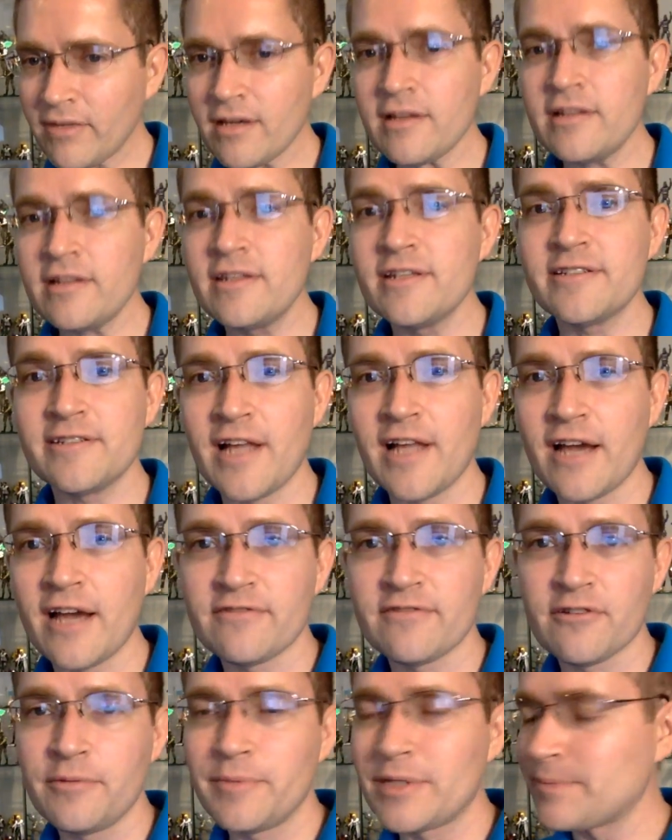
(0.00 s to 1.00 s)
This live
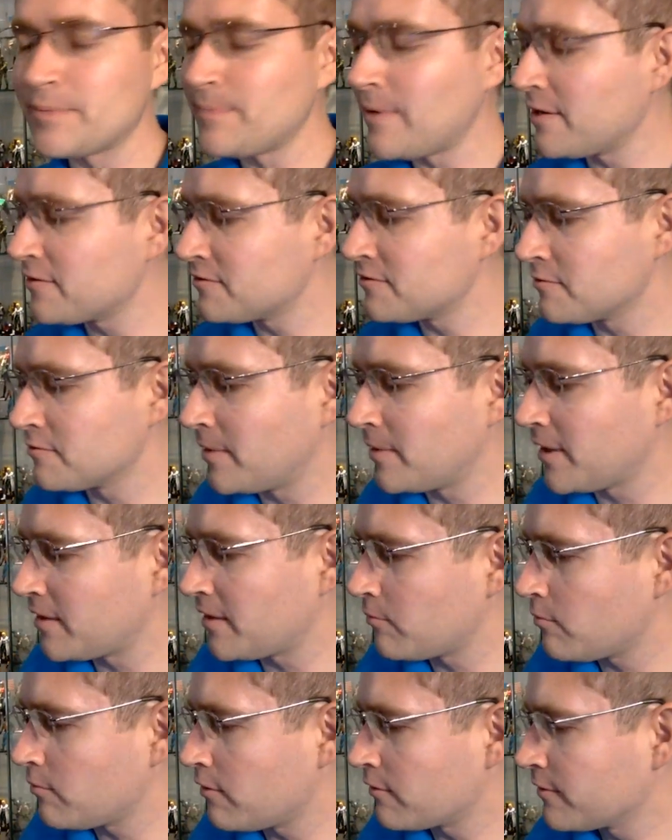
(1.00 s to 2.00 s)
stream is sponsored by
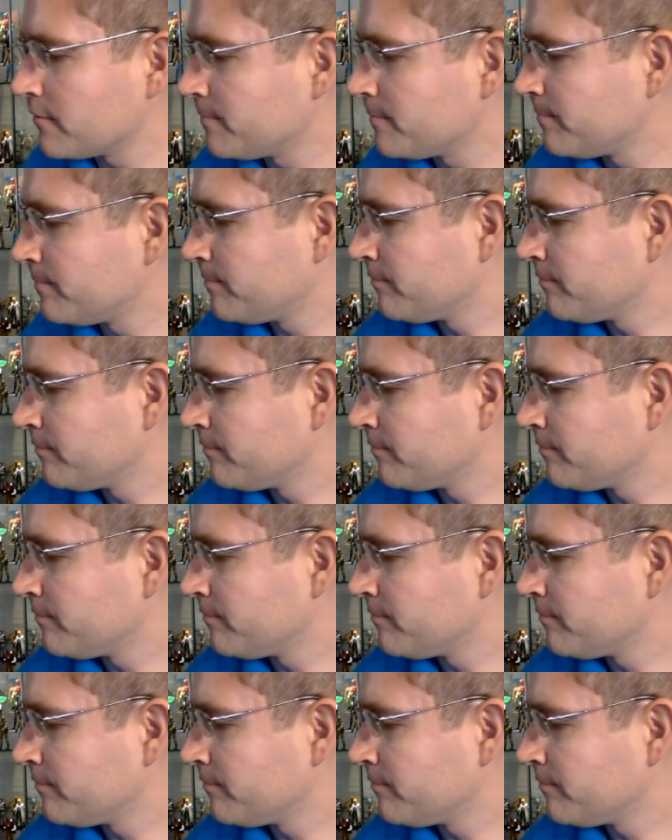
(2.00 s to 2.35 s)
water.